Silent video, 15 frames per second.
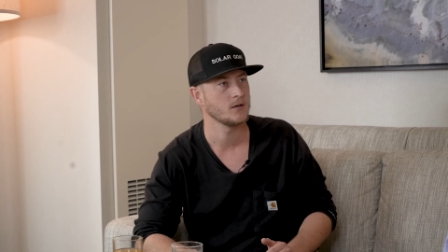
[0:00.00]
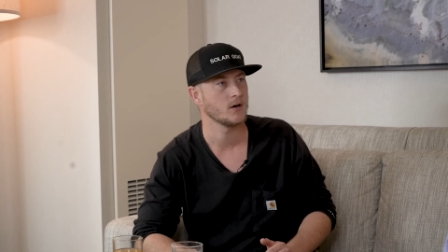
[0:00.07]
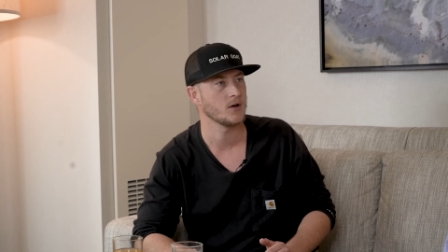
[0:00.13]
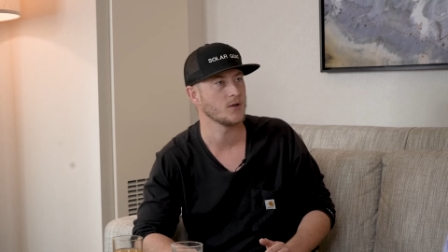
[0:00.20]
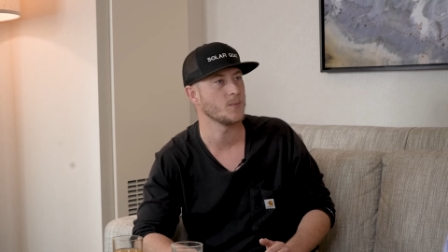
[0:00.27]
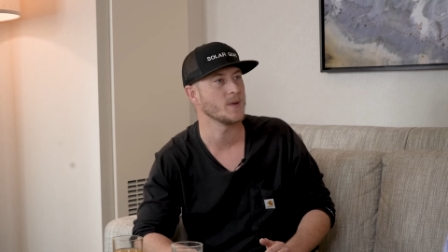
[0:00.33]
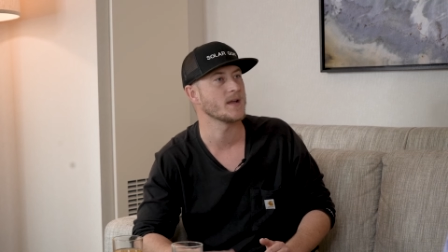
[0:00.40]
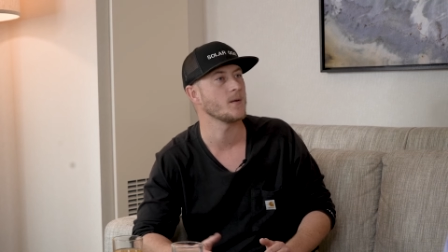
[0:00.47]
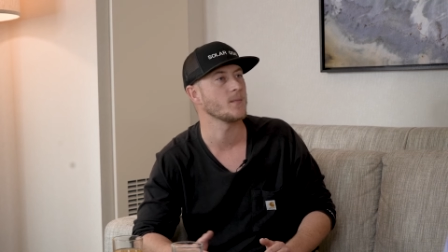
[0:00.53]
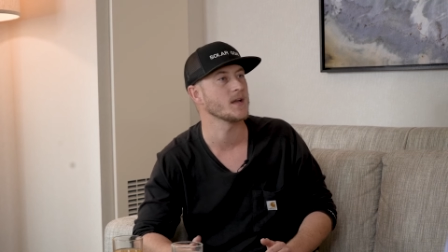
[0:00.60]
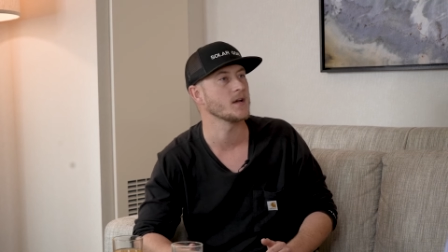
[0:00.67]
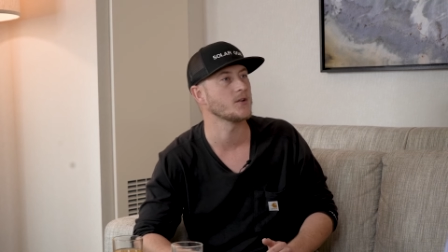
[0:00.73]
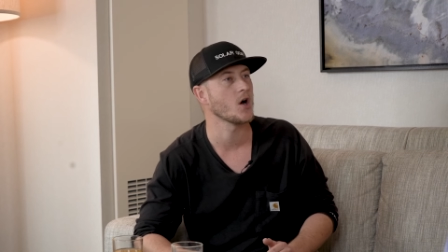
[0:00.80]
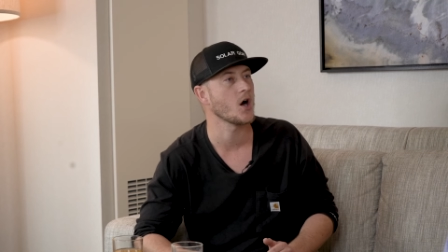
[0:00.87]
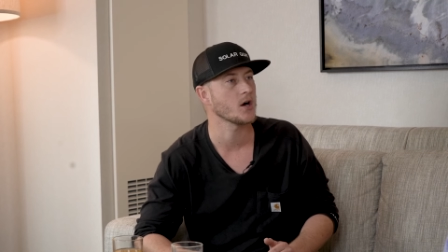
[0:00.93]
Are you becoming
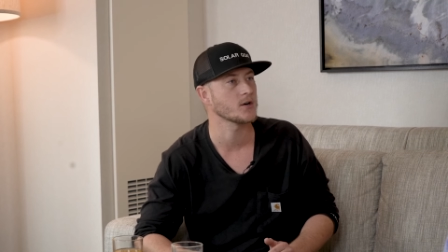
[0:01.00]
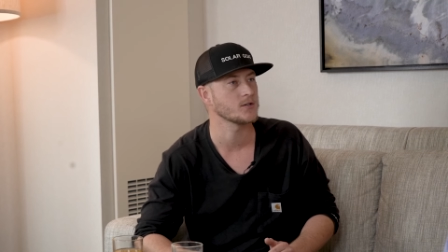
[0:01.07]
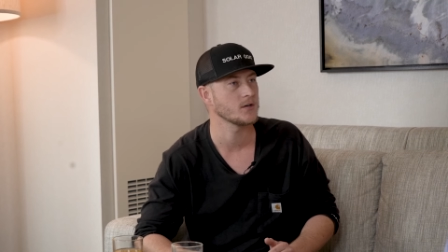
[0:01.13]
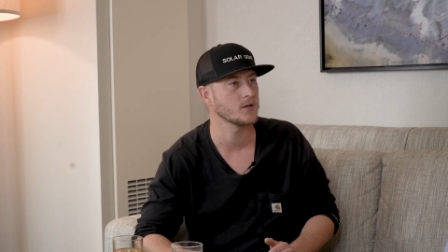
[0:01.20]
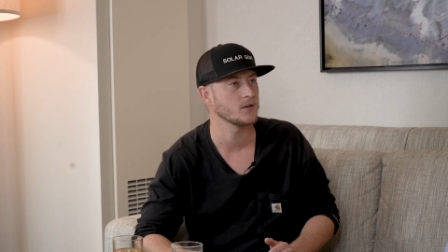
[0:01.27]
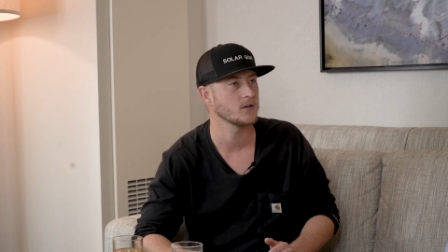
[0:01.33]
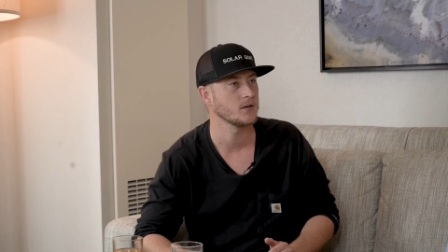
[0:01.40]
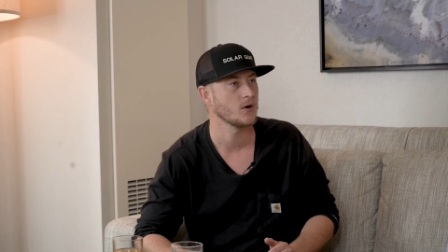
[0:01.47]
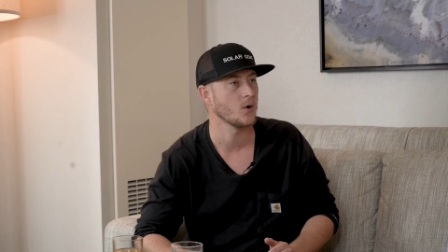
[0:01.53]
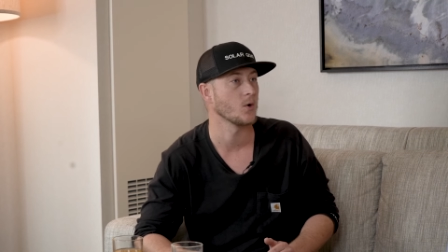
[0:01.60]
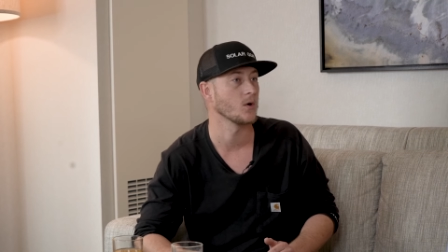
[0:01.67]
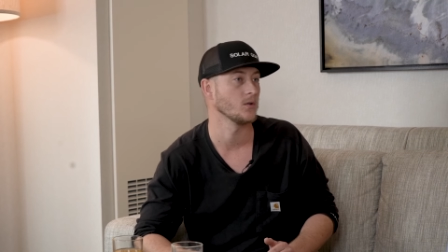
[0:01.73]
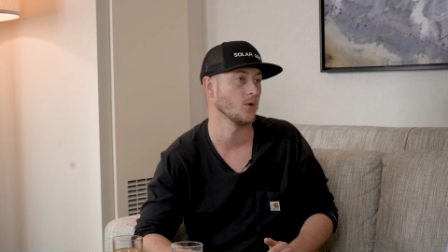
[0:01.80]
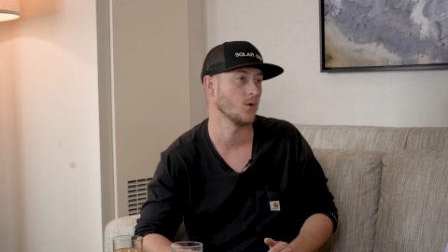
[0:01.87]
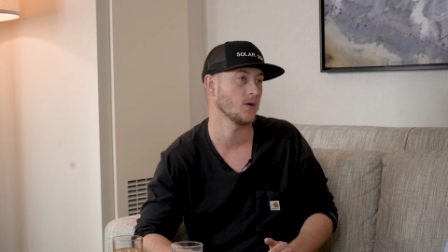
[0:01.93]
yep. a doctor
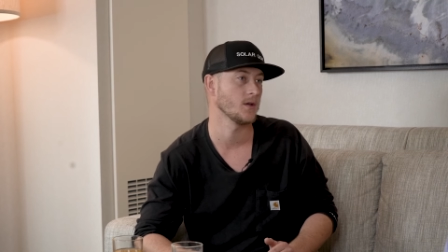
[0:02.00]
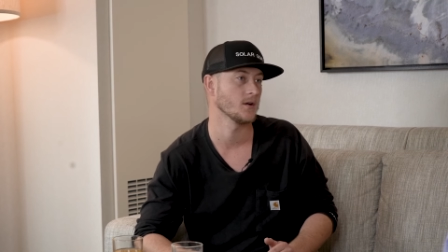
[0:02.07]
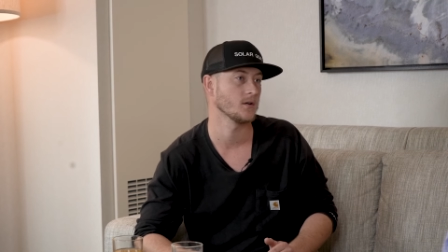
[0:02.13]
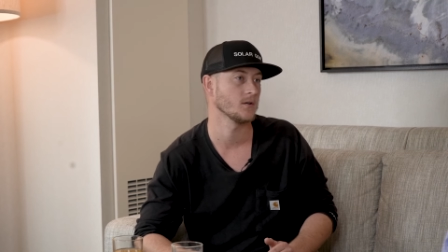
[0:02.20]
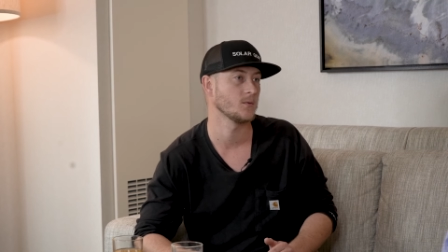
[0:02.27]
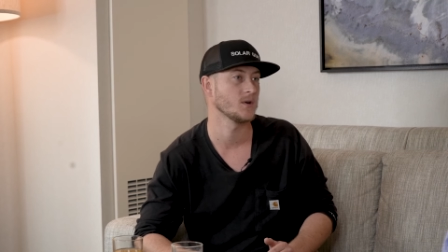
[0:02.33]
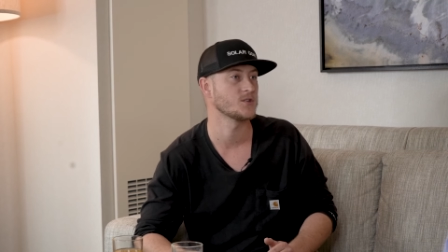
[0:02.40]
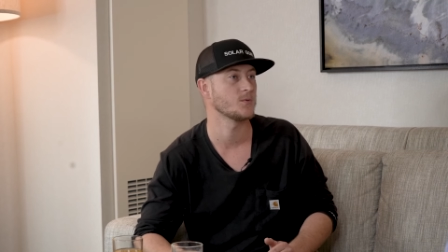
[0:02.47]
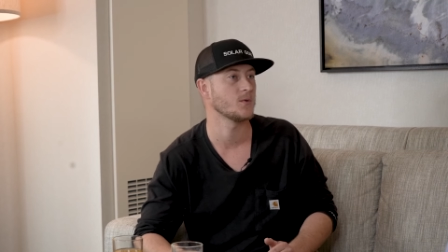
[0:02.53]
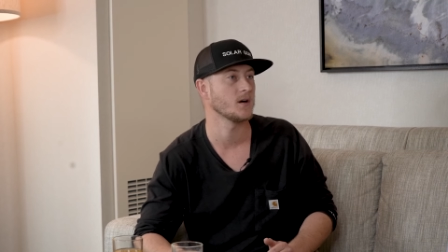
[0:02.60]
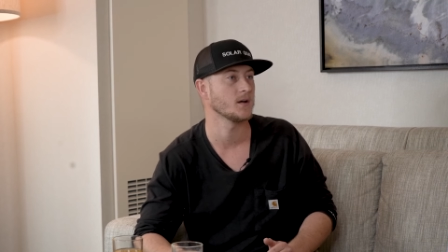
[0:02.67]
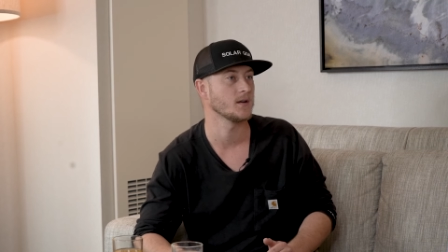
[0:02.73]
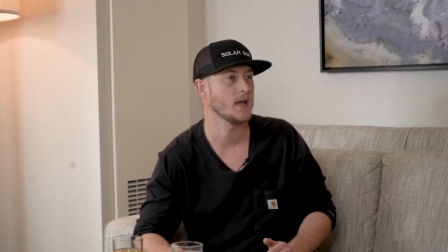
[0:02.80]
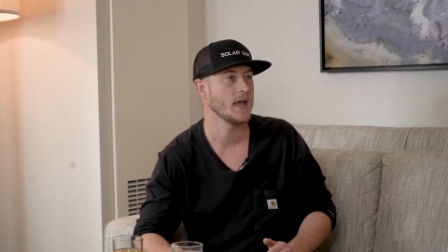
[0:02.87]
or a lawyer? Which one?